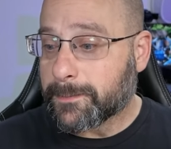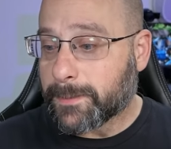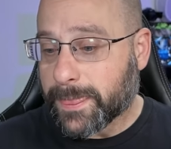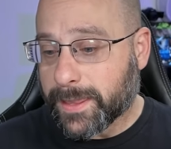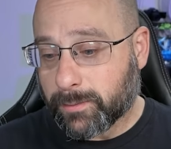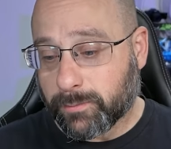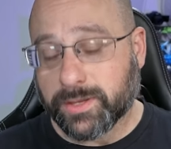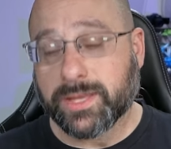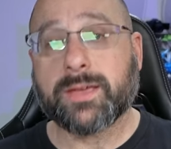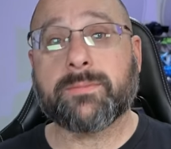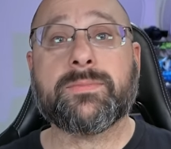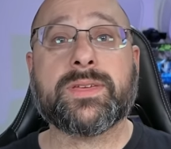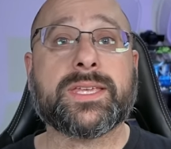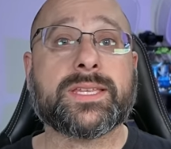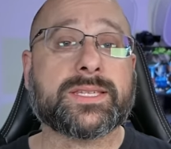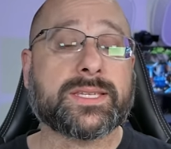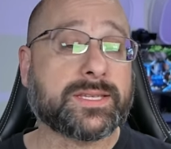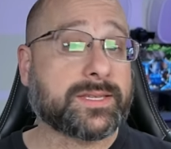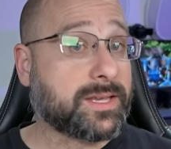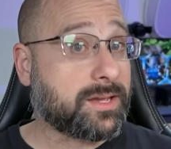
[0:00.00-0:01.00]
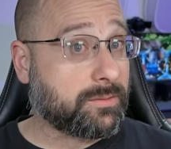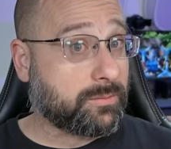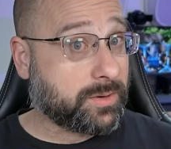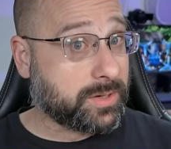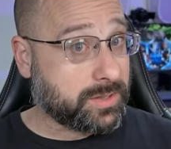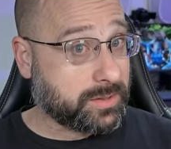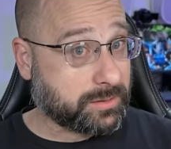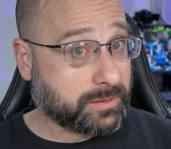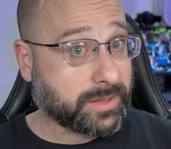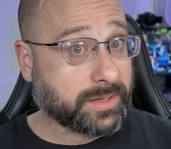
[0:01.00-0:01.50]
And what that means is that
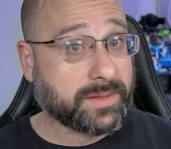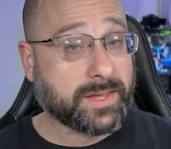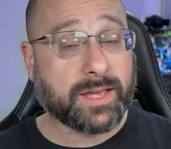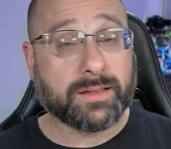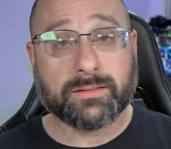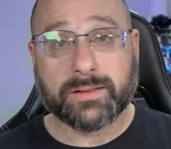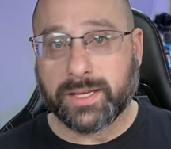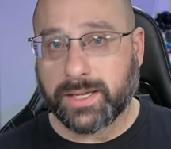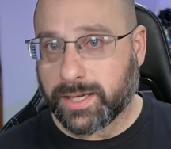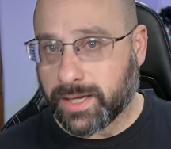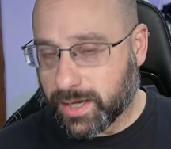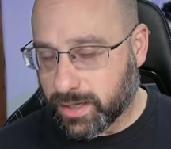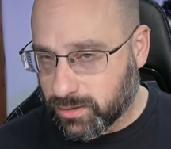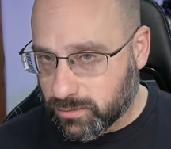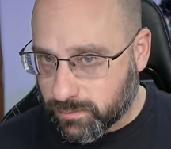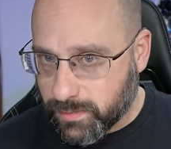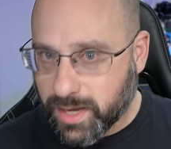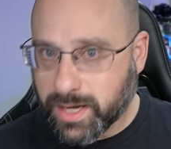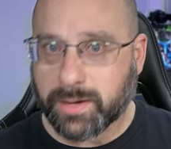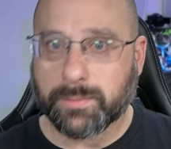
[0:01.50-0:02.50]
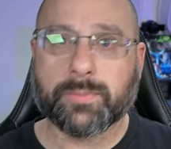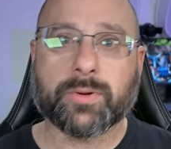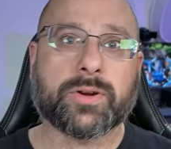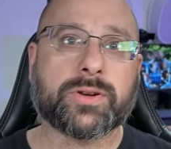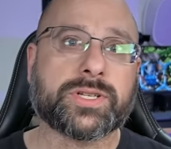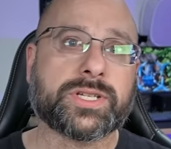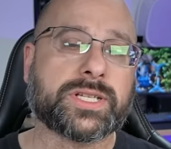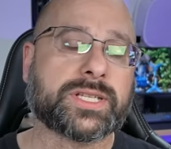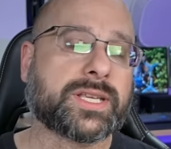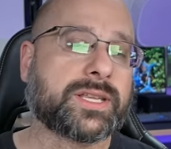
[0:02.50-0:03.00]
when you click that link and you make a
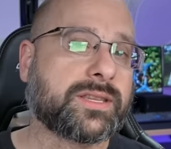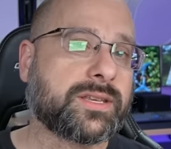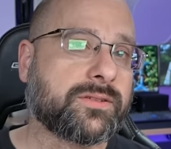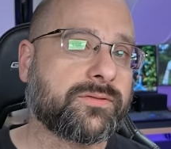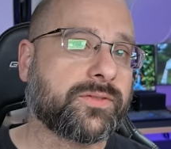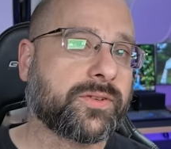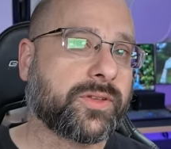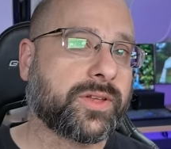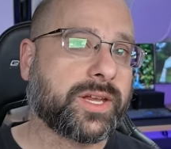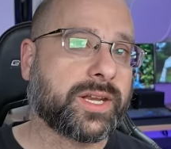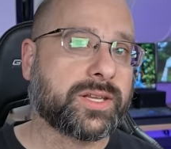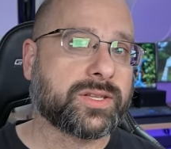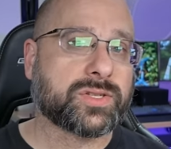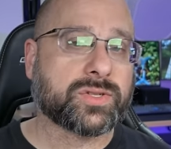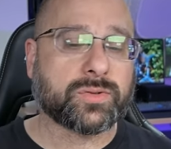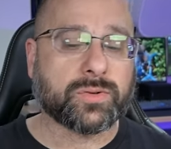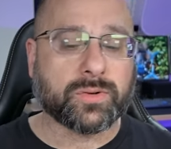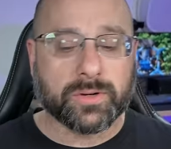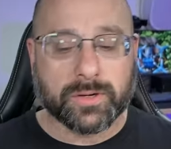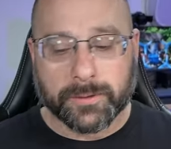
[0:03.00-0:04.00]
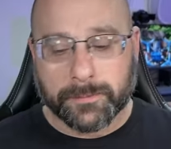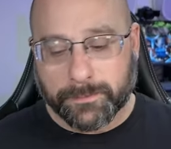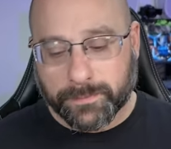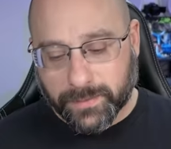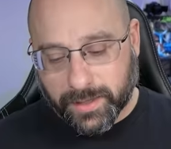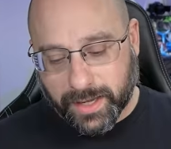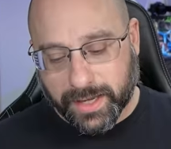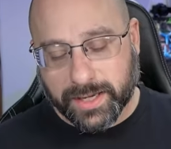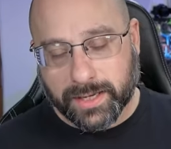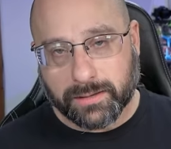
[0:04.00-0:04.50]
purchase at the affiliated store,
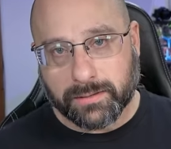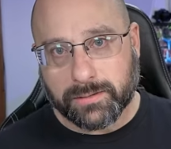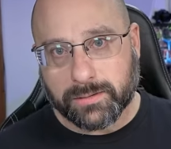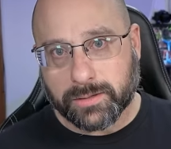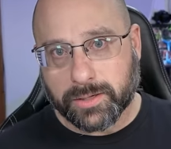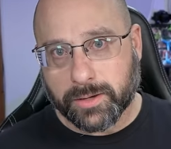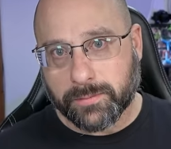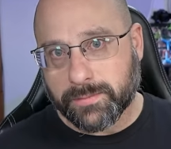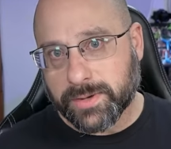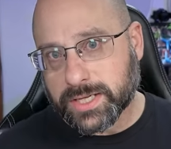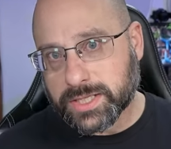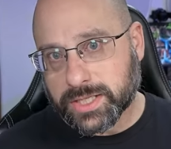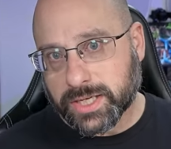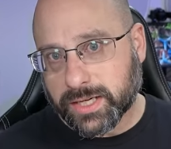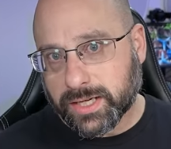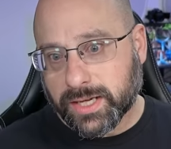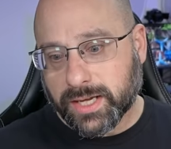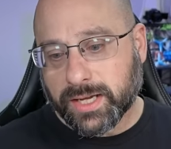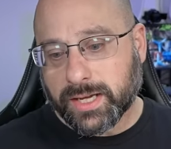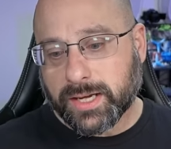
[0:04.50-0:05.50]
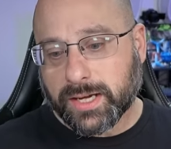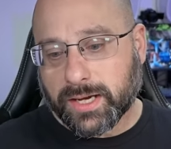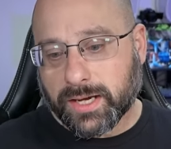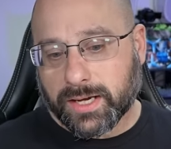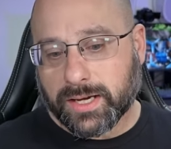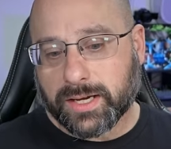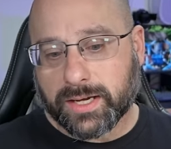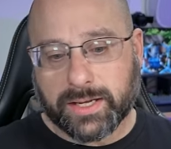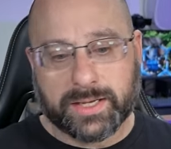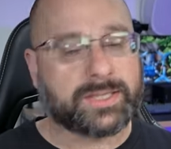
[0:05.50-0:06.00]
I get a little commission.
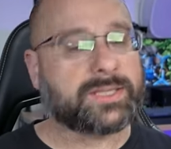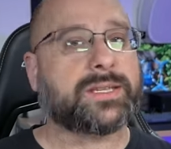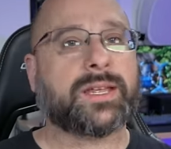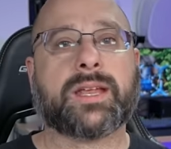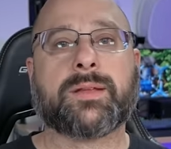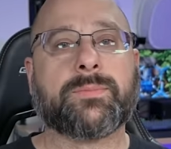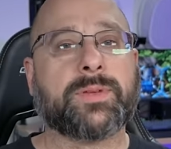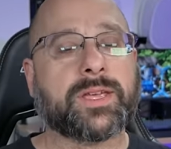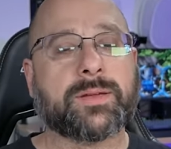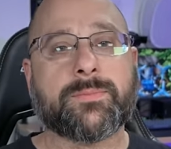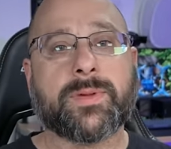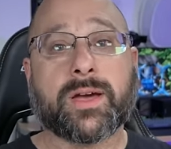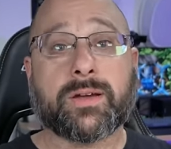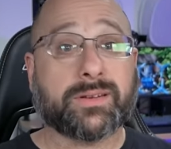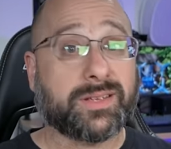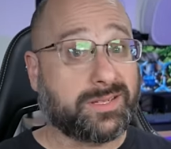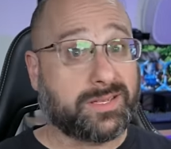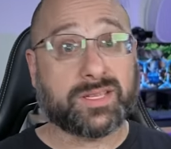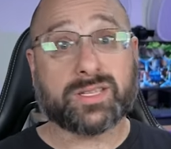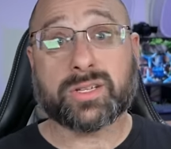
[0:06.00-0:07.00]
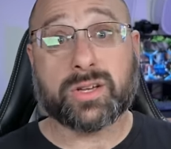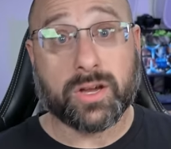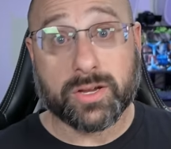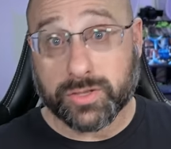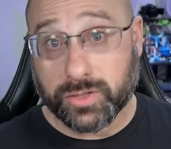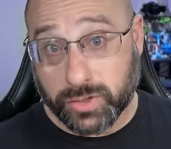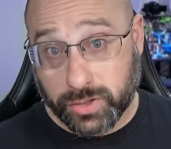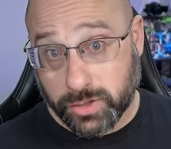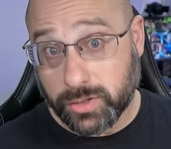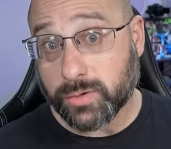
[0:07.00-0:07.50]
It's not a big amount. It doesn't
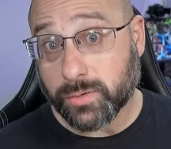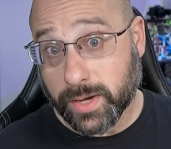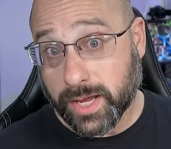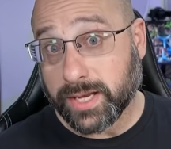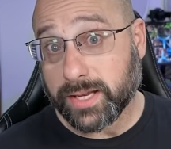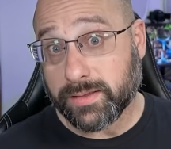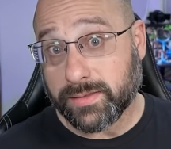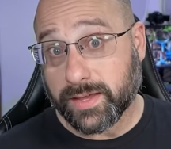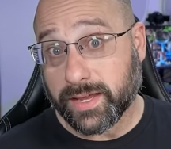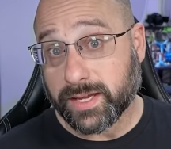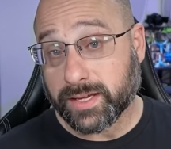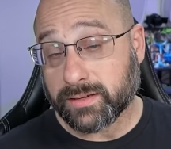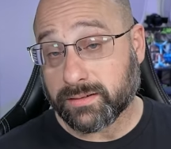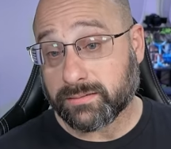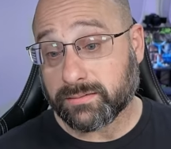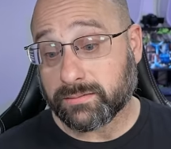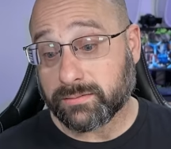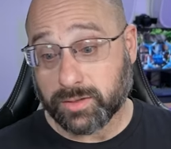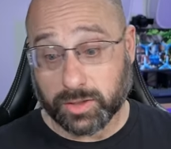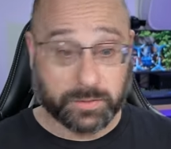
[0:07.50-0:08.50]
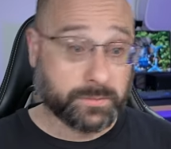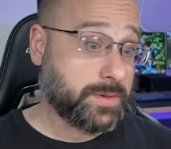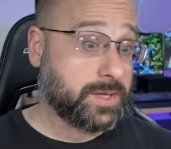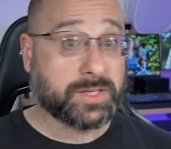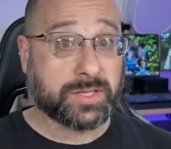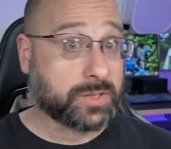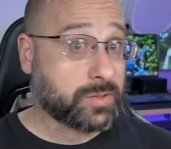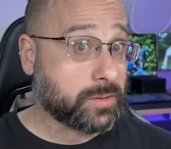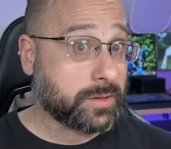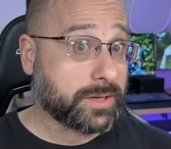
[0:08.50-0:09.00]
cost you anything. It just
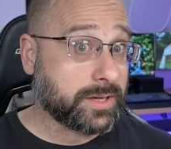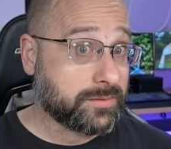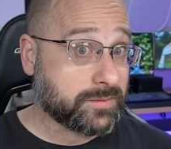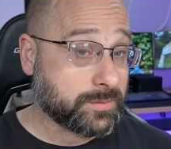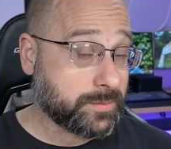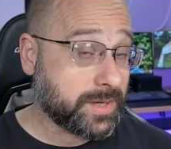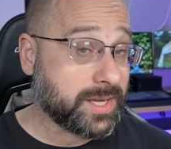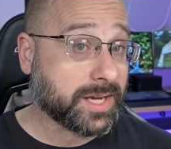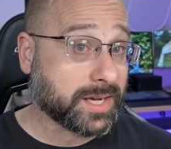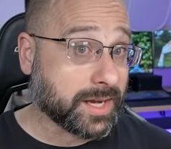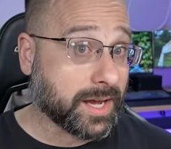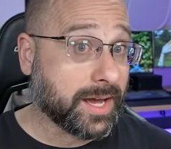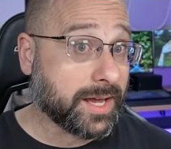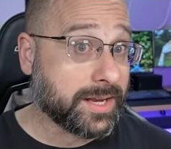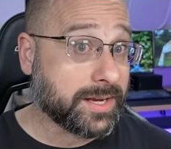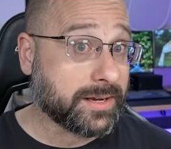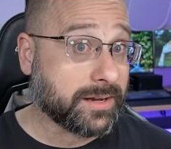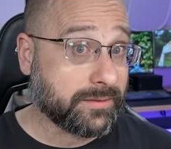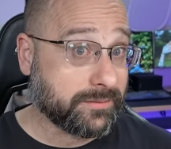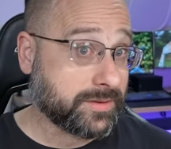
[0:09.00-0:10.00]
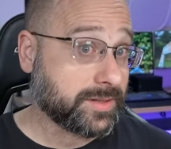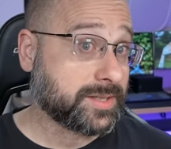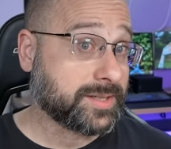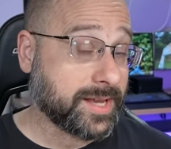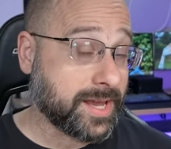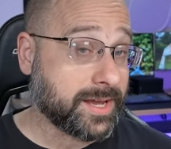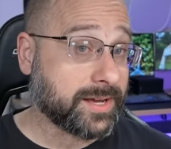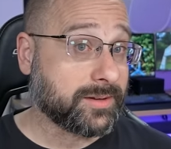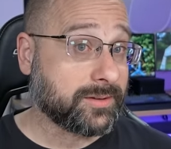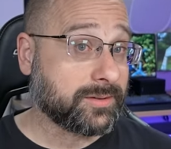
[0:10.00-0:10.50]
means the store gives me a cut of the
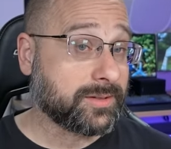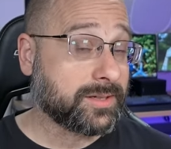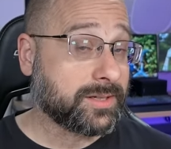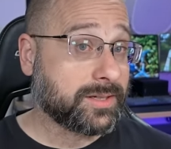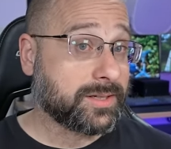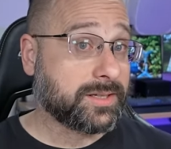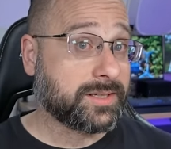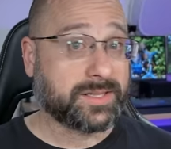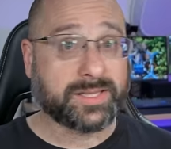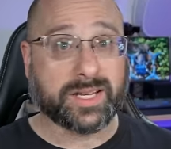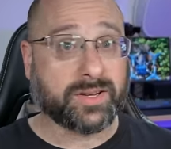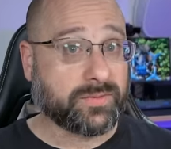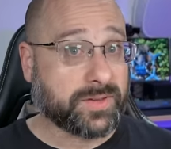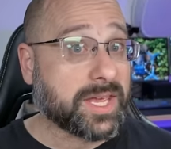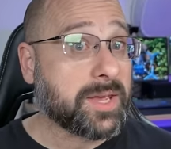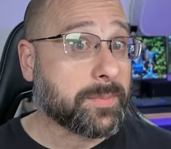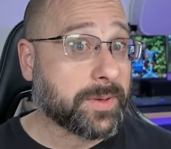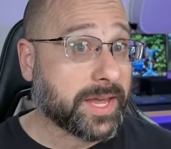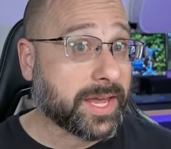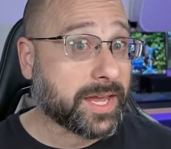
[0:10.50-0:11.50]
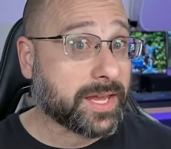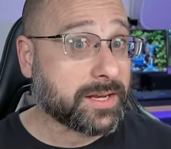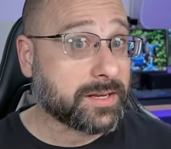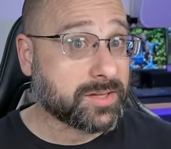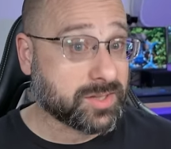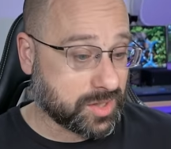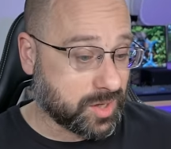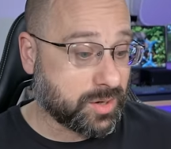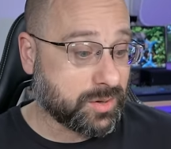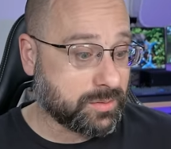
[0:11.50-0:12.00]
sale instead of keeping it.
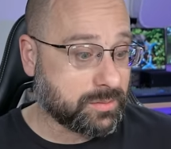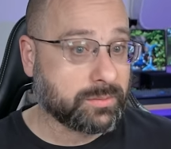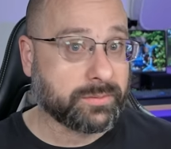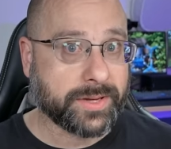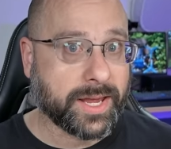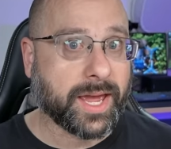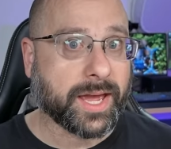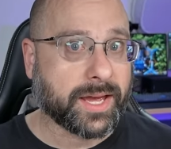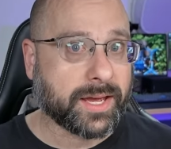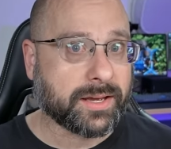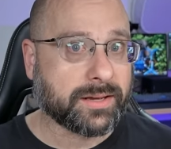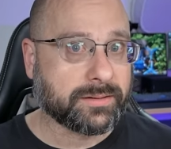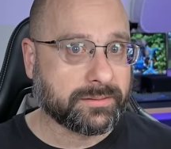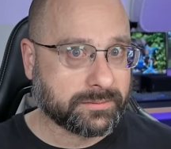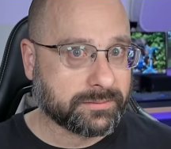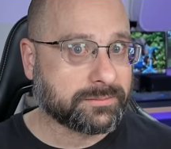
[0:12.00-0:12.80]
So, yeah.